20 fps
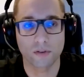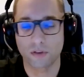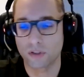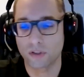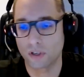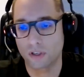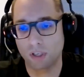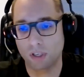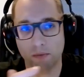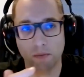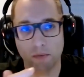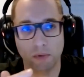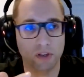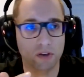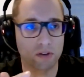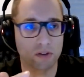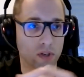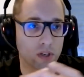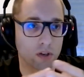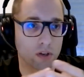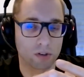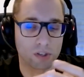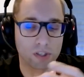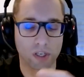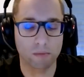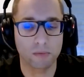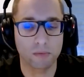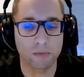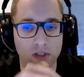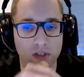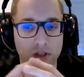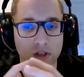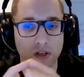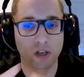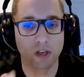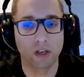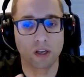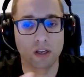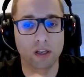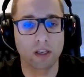such as MA3 or Shemsys,
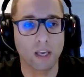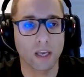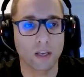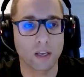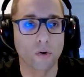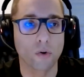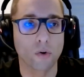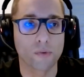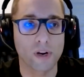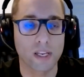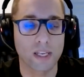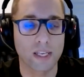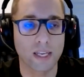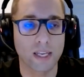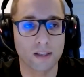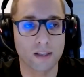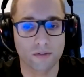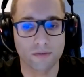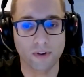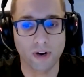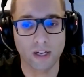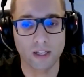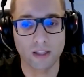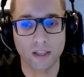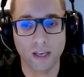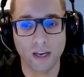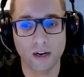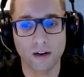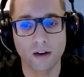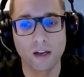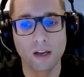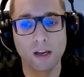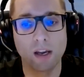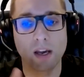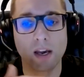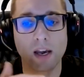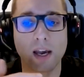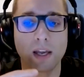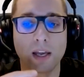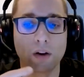can already get the file there.
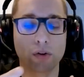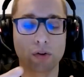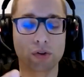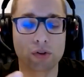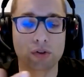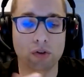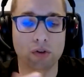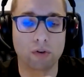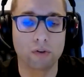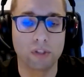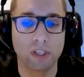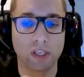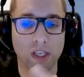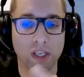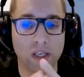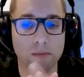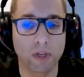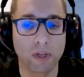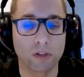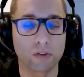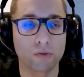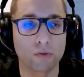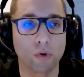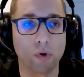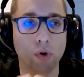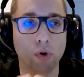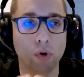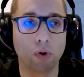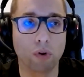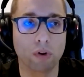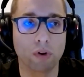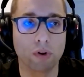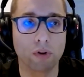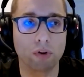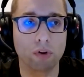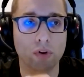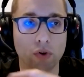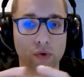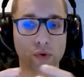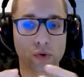And also the email to all
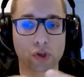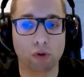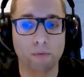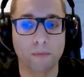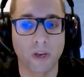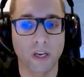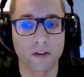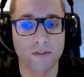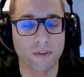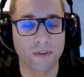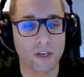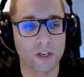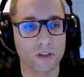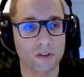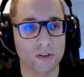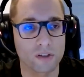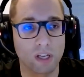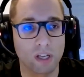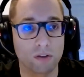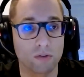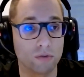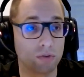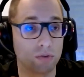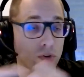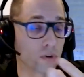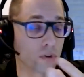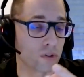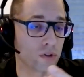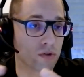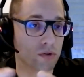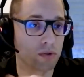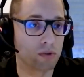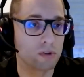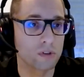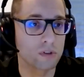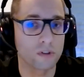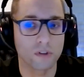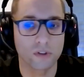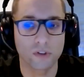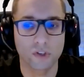console manufacturers that do not
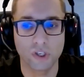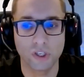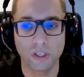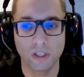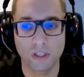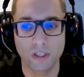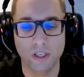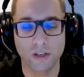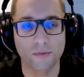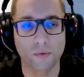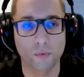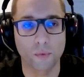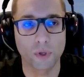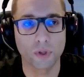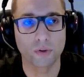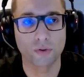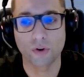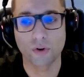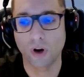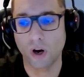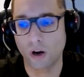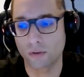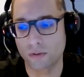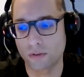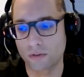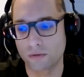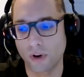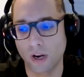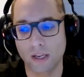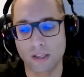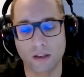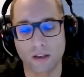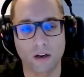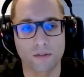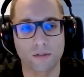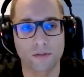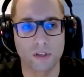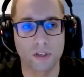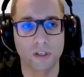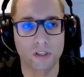use GDTF will go out right
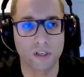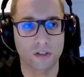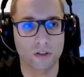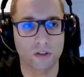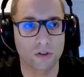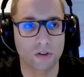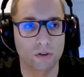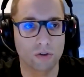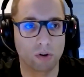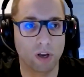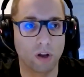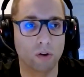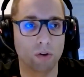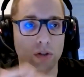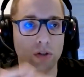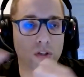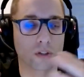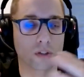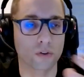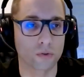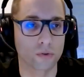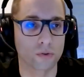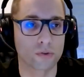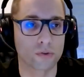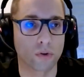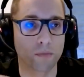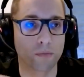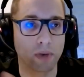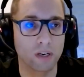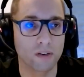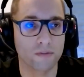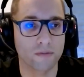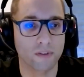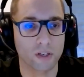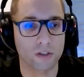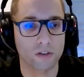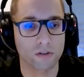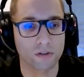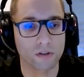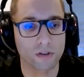after the session. So all the console
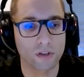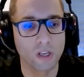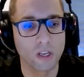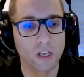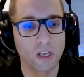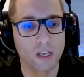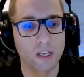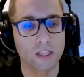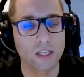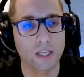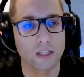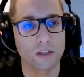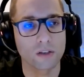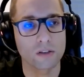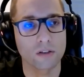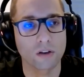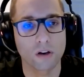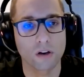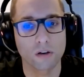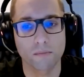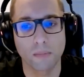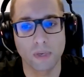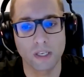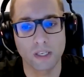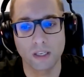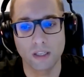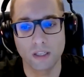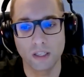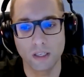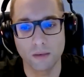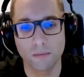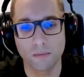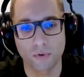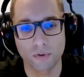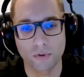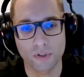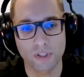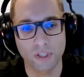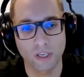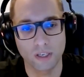manufacturers can start making the
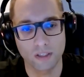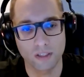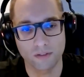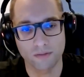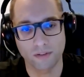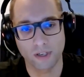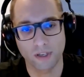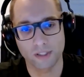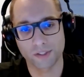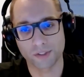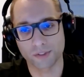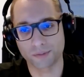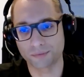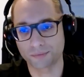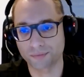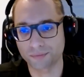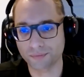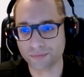personality files.